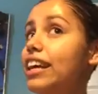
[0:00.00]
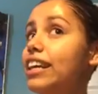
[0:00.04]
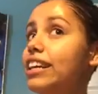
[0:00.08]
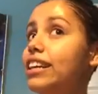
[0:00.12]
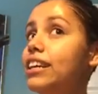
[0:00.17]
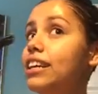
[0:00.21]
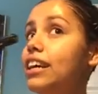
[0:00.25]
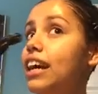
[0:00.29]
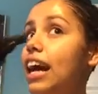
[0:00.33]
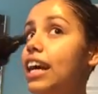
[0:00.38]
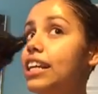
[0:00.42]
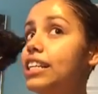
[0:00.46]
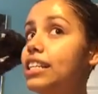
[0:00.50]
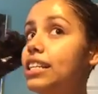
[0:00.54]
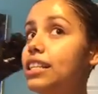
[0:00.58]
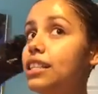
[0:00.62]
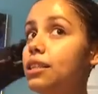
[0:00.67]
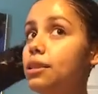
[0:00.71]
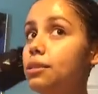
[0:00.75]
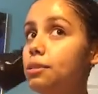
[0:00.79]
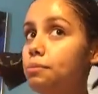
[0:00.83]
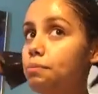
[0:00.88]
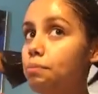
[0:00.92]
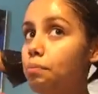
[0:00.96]
like I
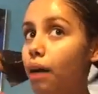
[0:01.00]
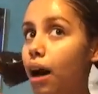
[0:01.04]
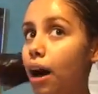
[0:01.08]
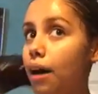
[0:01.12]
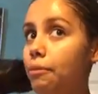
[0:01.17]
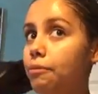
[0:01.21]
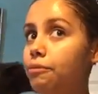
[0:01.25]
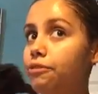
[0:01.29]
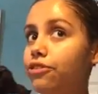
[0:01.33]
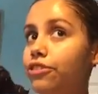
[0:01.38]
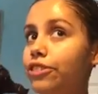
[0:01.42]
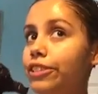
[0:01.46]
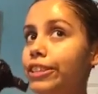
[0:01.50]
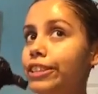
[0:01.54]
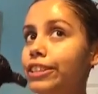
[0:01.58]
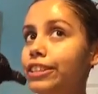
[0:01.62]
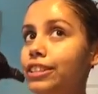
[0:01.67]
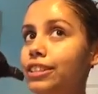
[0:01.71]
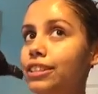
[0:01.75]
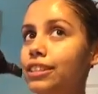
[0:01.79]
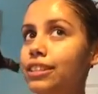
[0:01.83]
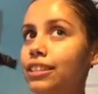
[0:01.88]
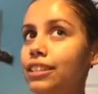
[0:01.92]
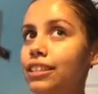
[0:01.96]
did the bottom
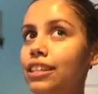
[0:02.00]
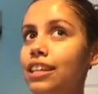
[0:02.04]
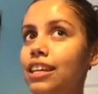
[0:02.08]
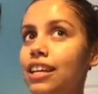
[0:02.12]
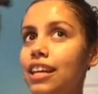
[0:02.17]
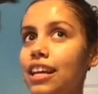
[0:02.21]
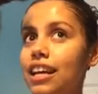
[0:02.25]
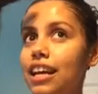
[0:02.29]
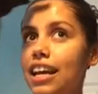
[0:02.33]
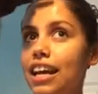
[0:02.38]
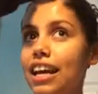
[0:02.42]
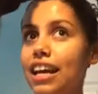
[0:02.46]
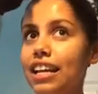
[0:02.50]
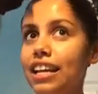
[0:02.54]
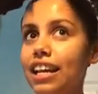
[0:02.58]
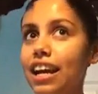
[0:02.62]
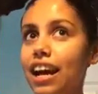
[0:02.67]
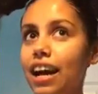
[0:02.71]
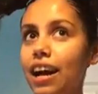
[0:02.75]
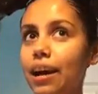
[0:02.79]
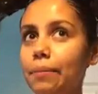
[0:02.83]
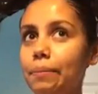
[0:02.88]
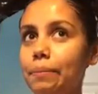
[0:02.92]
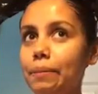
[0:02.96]
first, and
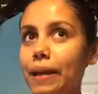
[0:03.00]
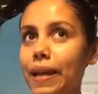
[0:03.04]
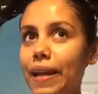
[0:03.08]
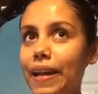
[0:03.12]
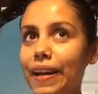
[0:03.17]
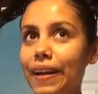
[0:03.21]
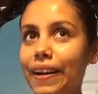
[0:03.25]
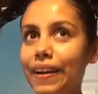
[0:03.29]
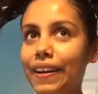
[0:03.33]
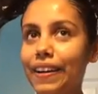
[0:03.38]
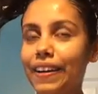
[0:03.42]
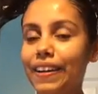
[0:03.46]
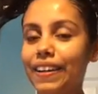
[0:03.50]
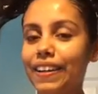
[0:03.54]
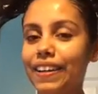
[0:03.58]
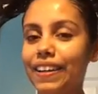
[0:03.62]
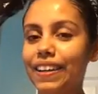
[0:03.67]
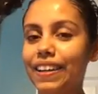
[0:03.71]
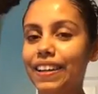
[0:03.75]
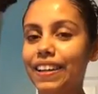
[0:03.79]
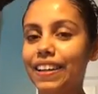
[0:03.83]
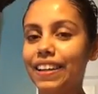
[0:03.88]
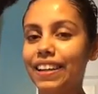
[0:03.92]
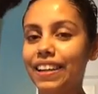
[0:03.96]
up here,
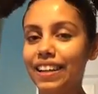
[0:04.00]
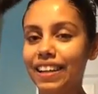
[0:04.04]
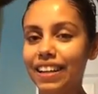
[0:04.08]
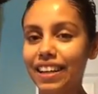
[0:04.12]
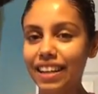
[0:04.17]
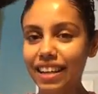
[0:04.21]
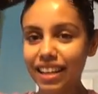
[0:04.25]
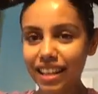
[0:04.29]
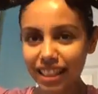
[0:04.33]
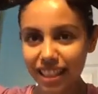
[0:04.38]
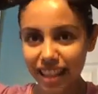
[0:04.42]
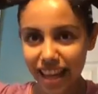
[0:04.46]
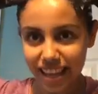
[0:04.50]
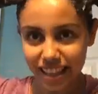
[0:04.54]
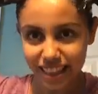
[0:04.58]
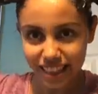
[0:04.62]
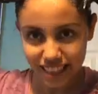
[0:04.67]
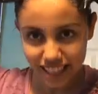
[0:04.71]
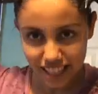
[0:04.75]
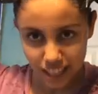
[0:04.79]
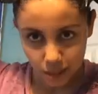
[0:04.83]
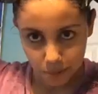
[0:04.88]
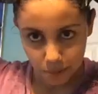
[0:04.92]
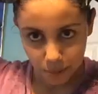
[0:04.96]
like
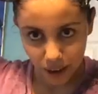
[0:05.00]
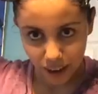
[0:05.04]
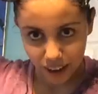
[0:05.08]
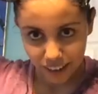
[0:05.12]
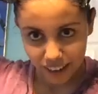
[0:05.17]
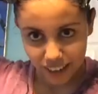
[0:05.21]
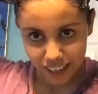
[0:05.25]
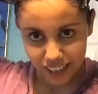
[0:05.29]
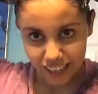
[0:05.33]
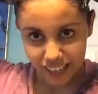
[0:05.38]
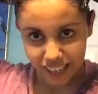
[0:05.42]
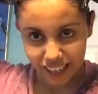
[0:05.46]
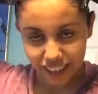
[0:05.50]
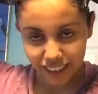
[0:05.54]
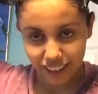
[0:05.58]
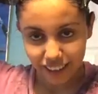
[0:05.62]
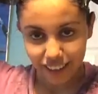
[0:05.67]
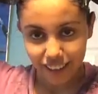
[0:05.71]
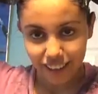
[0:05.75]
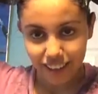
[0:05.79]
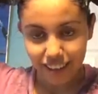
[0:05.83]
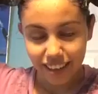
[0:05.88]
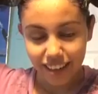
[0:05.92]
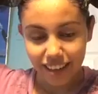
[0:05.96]
this part right here,
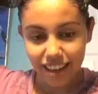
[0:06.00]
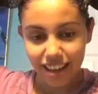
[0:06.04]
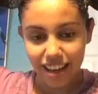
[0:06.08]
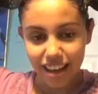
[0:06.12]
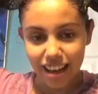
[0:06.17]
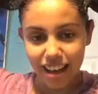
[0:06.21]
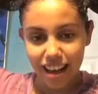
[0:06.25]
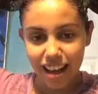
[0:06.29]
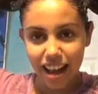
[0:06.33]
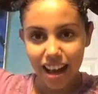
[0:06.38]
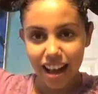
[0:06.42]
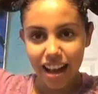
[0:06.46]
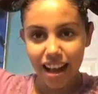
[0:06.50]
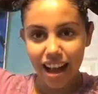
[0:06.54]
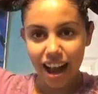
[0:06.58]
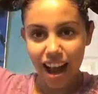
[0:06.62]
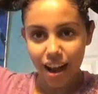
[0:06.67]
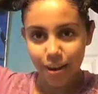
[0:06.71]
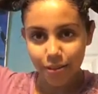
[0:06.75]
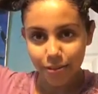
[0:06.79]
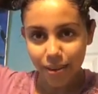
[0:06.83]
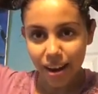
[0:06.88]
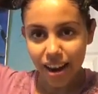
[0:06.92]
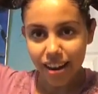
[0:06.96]

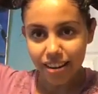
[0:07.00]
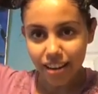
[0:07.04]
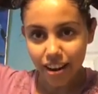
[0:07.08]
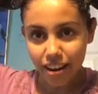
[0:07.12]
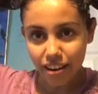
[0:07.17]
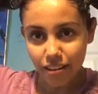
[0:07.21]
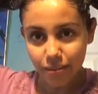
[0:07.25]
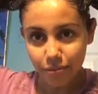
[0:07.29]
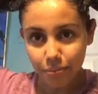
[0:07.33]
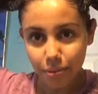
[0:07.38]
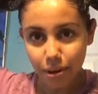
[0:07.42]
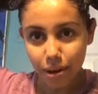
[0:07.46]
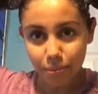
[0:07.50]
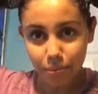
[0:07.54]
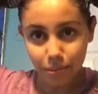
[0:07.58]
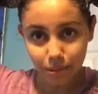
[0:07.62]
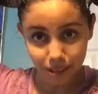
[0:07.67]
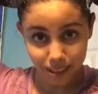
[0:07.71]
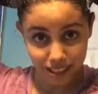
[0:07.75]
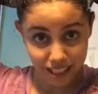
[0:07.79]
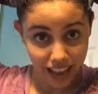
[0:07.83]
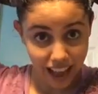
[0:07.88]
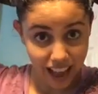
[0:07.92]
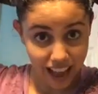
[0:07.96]
I ran out of
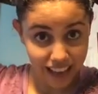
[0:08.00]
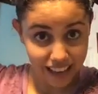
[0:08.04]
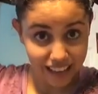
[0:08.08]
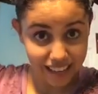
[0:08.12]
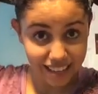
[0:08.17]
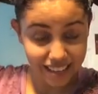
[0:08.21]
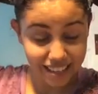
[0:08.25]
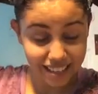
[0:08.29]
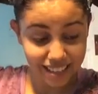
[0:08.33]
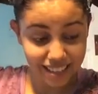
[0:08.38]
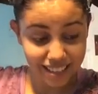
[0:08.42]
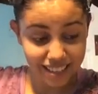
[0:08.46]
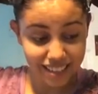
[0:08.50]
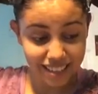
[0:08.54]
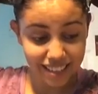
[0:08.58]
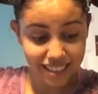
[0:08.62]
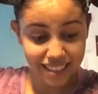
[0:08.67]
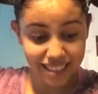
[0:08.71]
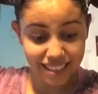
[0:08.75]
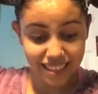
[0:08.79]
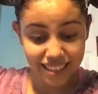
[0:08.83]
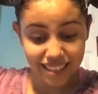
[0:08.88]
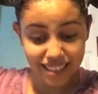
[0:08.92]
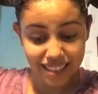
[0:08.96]
purple dye.
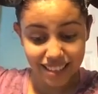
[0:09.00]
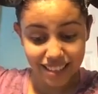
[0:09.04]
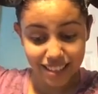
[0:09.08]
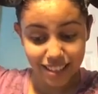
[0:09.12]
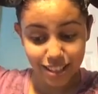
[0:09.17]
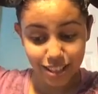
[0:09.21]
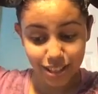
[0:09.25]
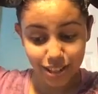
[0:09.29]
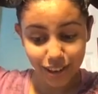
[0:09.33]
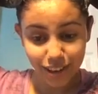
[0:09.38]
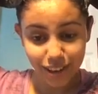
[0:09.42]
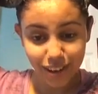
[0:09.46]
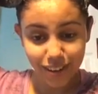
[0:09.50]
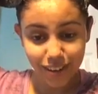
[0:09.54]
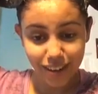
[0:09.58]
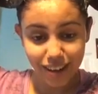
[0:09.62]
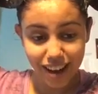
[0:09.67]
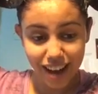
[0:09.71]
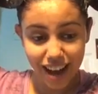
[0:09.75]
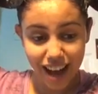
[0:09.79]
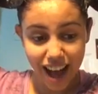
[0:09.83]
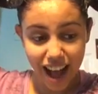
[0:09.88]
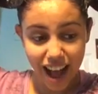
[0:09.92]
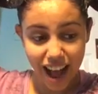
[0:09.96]
So